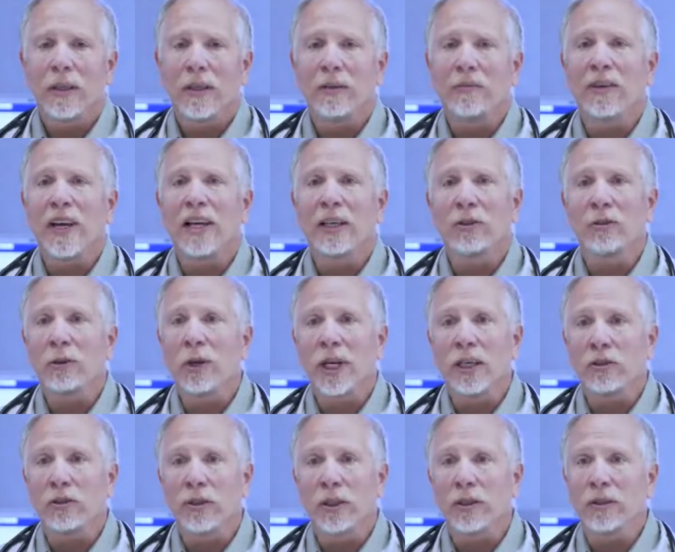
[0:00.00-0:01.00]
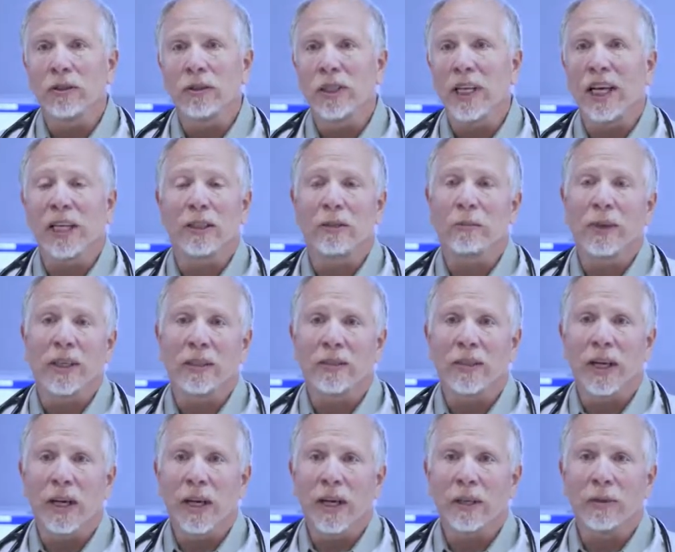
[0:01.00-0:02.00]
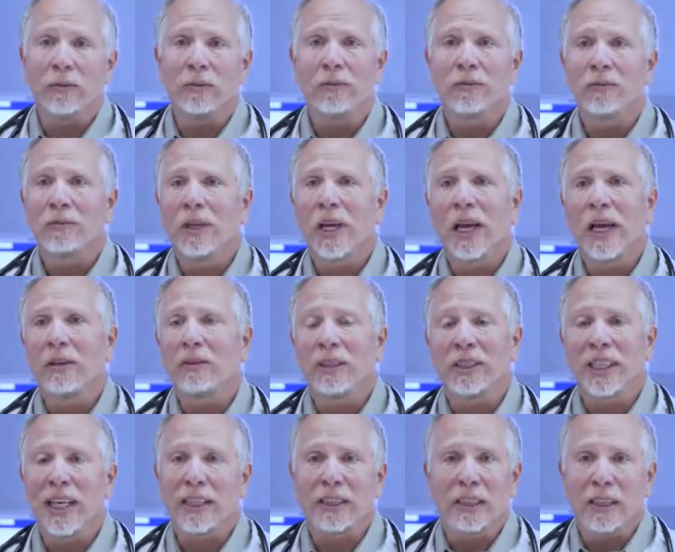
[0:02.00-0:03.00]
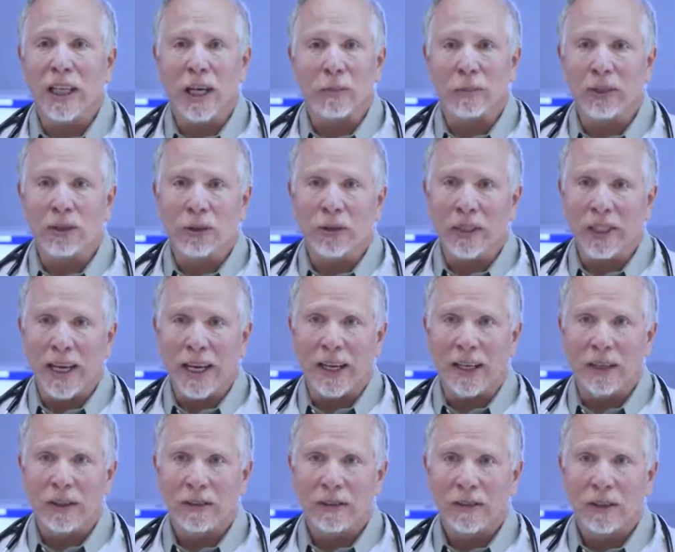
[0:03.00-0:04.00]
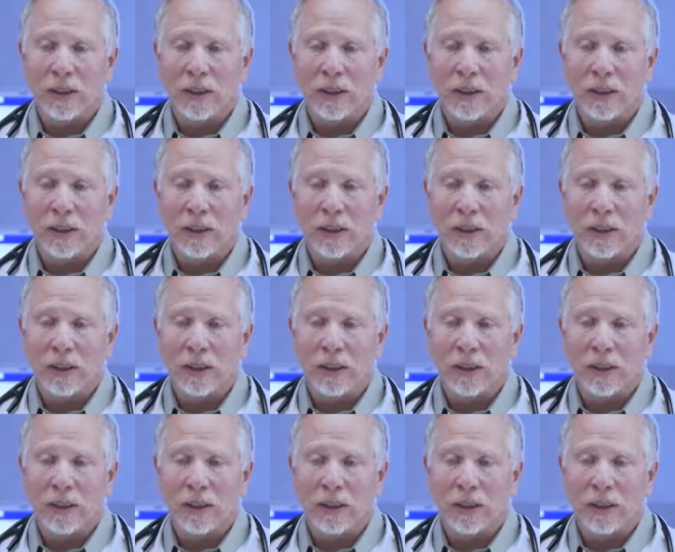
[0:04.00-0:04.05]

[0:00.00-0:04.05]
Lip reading: evaluations at the bedside and standard laboratory data.